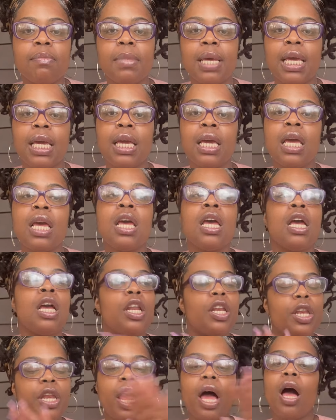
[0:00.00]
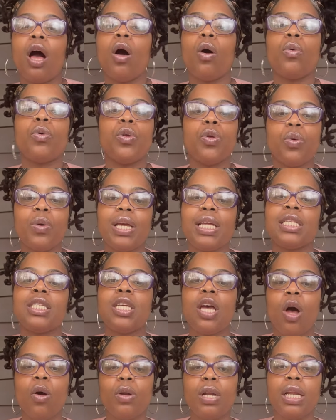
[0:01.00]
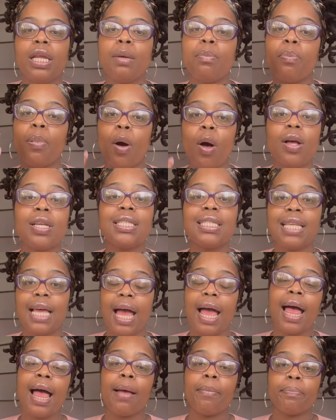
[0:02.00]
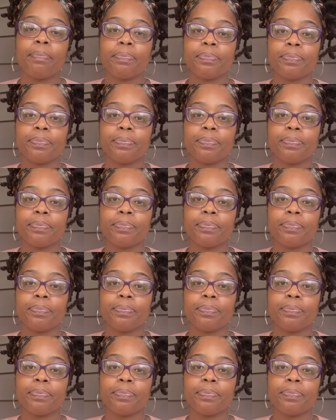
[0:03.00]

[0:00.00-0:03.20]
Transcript: me. No, you can totally boss up